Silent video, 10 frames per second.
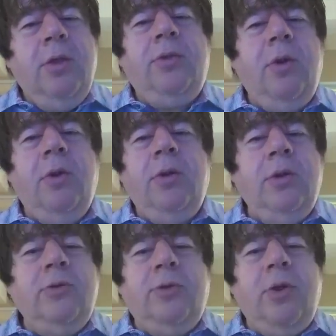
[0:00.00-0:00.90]
is to earn
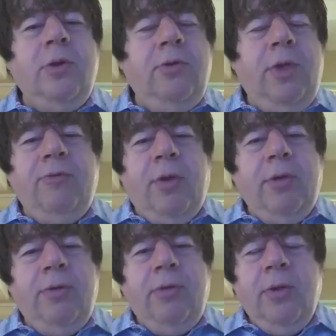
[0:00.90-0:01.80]
interest on your
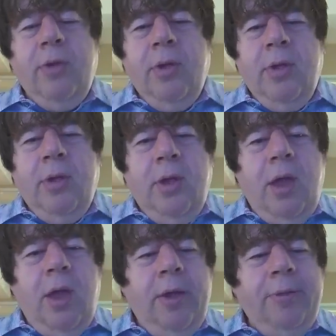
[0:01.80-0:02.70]
savings.
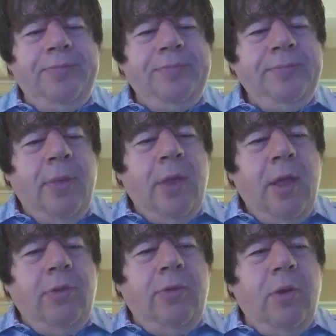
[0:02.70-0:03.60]
And
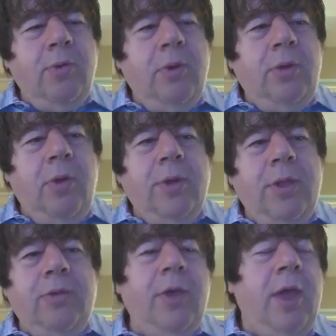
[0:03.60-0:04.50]
so we're doing
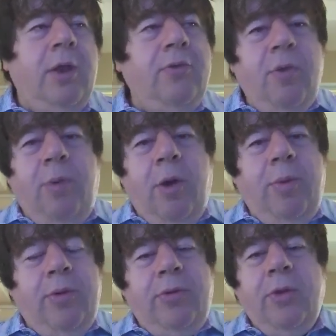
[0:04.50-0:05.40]
this, again, it's for
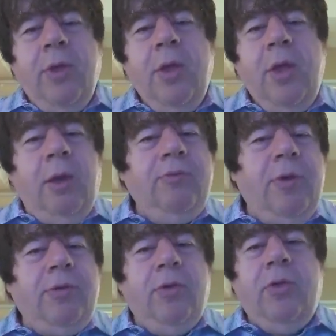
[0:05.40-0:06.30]
purpose. Our
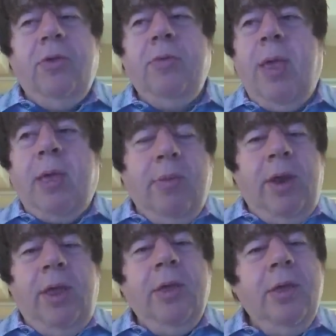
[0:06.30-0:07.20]
investors make
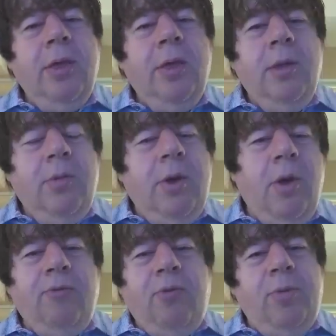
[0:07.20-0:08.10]
money. We
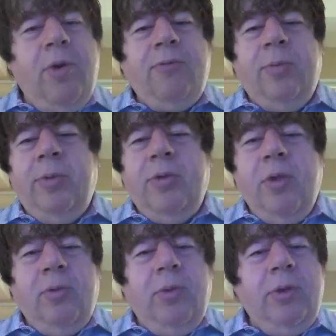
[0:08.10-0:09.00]
are a for-profit
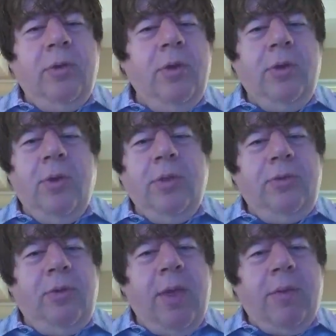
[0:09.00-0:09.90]
business. We are doing
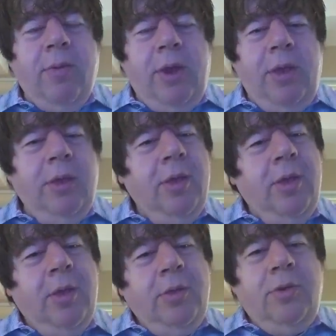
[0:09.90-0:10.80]
this to make money.
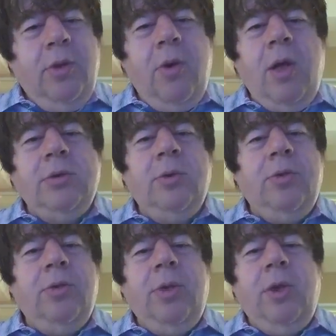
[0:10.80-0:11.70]
There's no
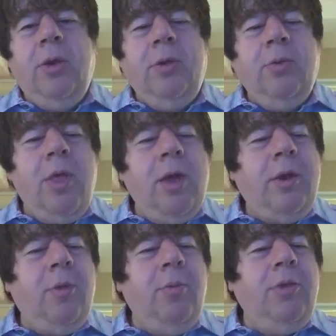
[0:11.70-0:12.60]
altruism here. You will not
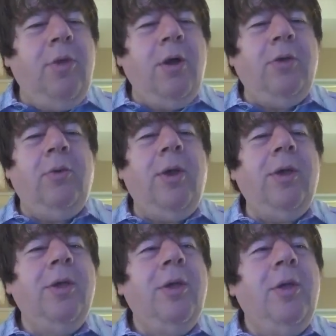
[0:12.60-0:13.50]
hear me talk the way
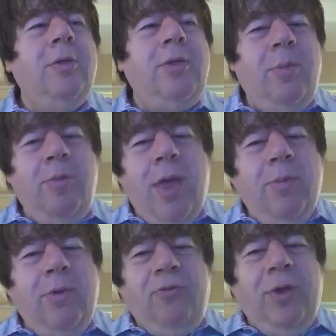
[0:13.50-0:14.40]
Sam
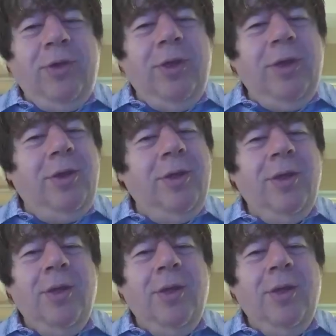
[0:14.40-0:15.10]
Bankman-Fried did